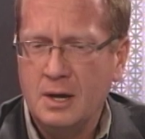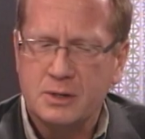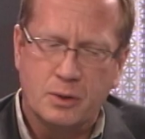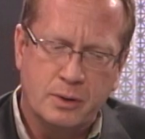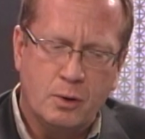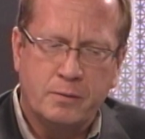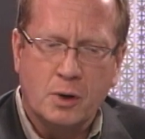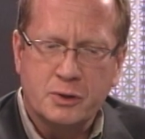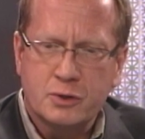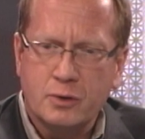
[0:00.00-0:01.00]
So the
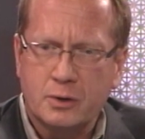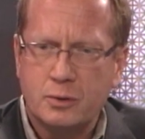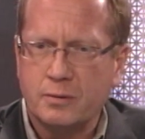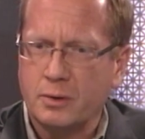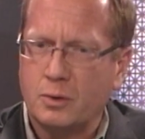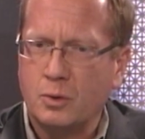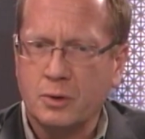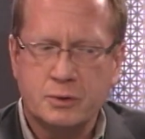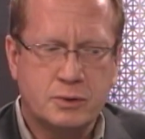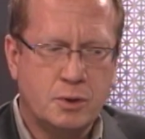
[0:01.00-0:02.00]
overall structure of the
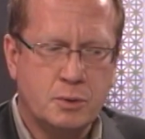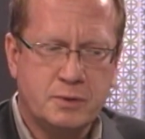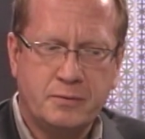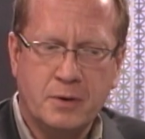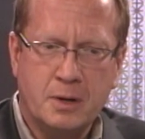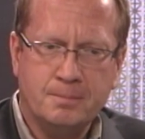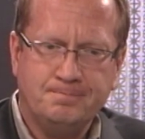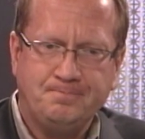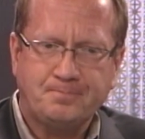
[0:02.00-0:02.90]
course goes from